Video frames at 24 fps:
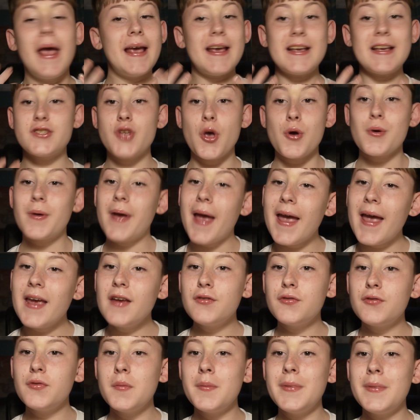is okay
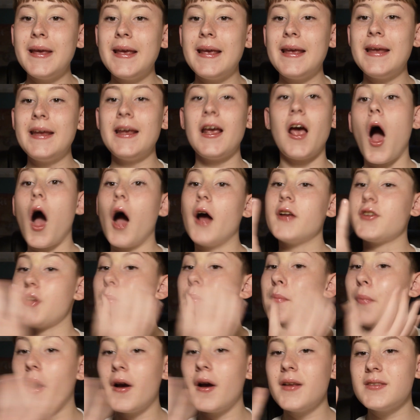for me. I
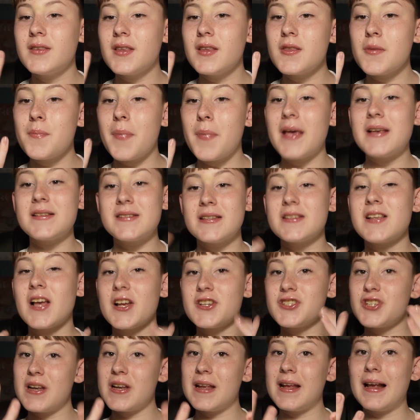don't mind that the base is
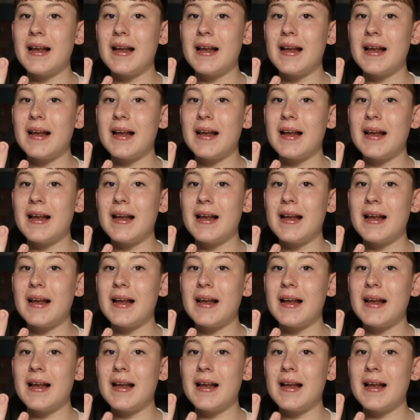actually